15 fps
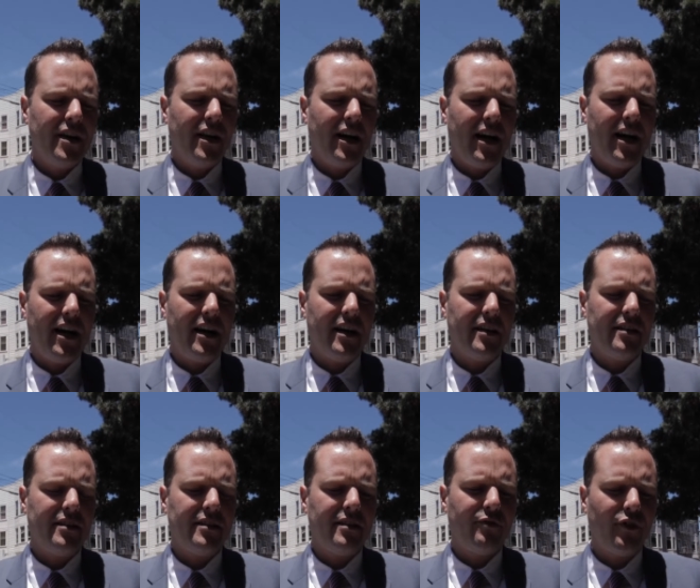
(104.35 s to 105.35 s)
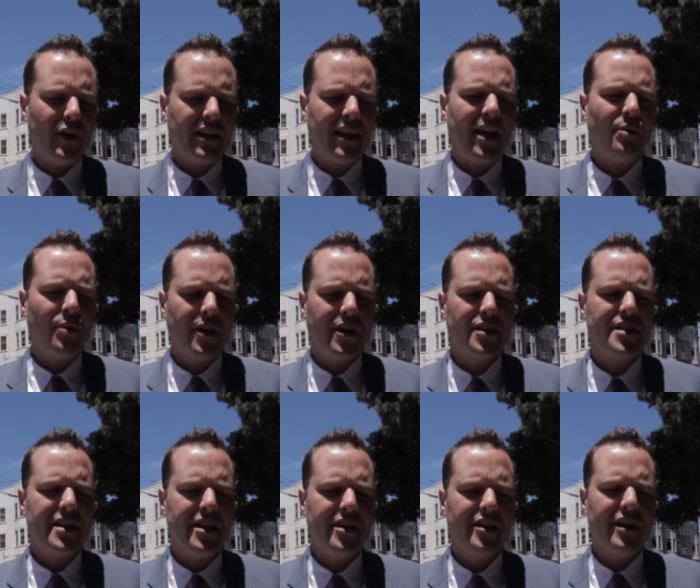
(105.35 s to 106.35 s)
uh, the frontline workers
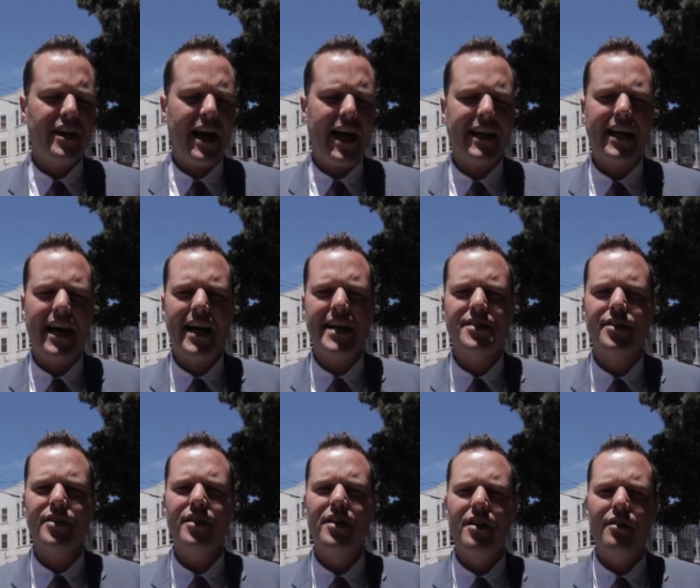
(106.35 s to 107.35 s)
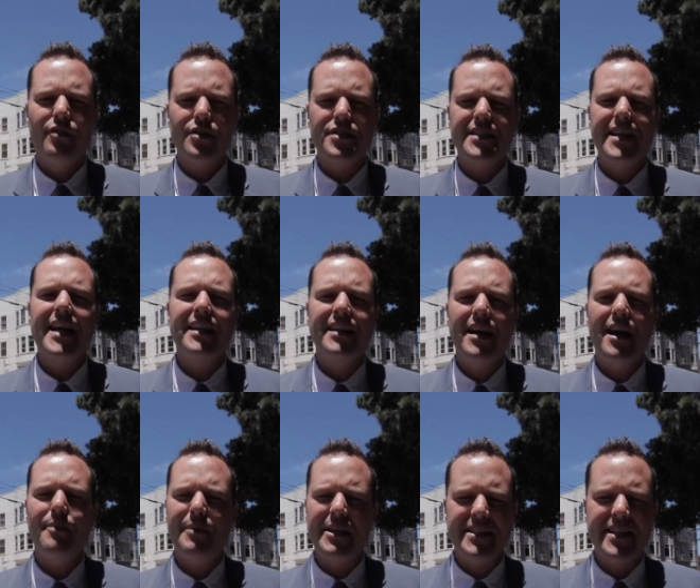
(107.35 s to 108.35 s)
here at Kaiser for standing
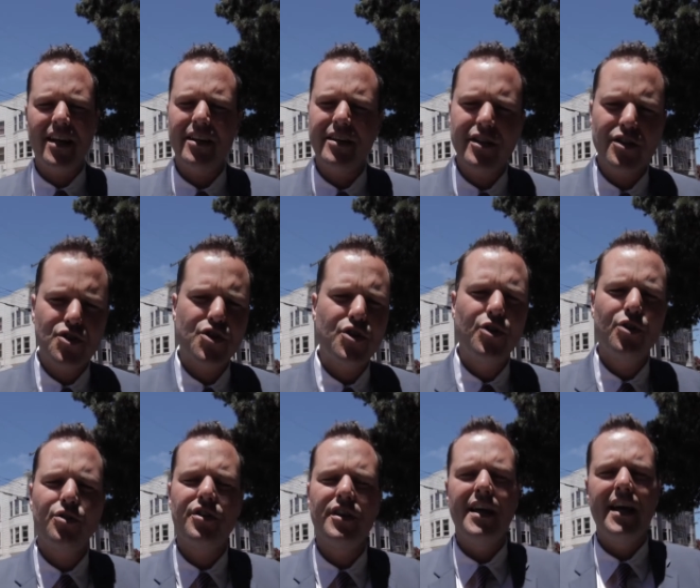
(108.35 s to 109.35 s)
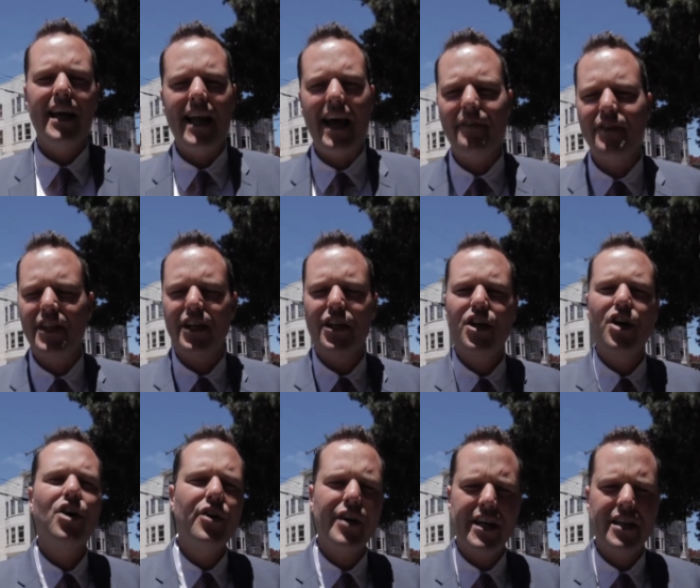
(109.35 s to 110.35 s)
up and telling the truth and having the
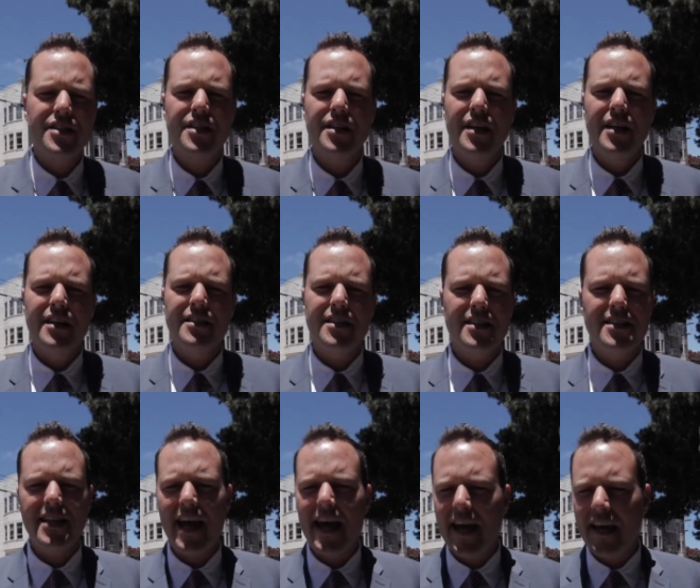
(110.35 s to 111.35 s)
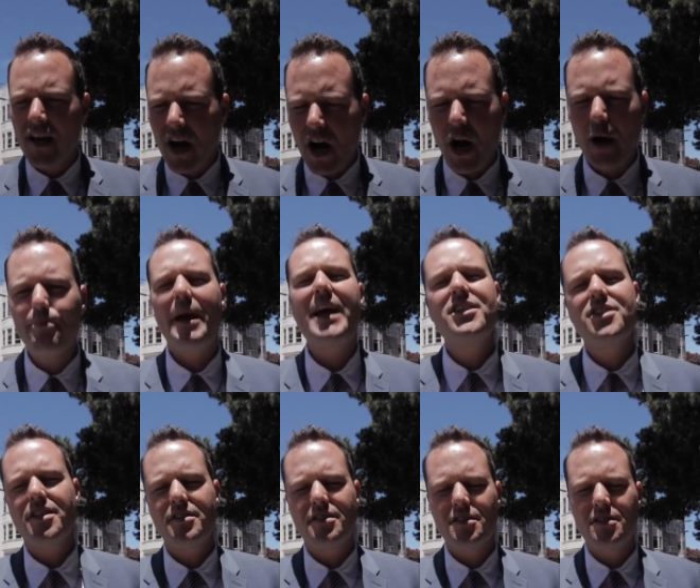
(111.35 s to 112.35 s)
courage to say our
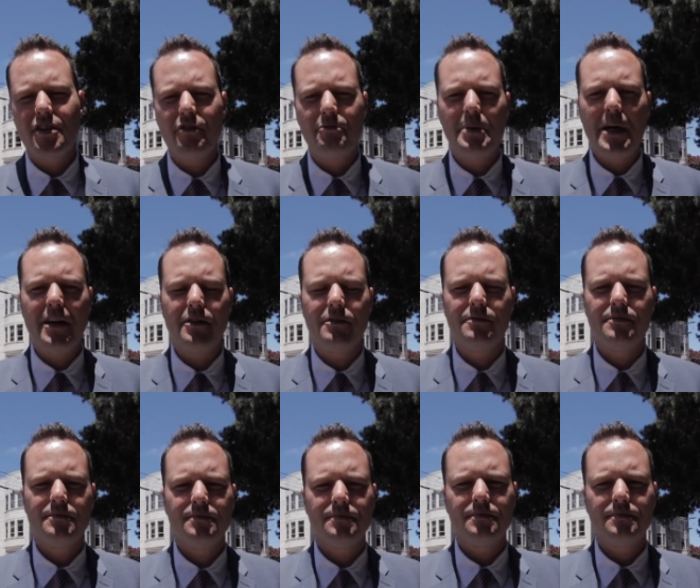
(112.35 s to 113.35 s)
patients deserve better.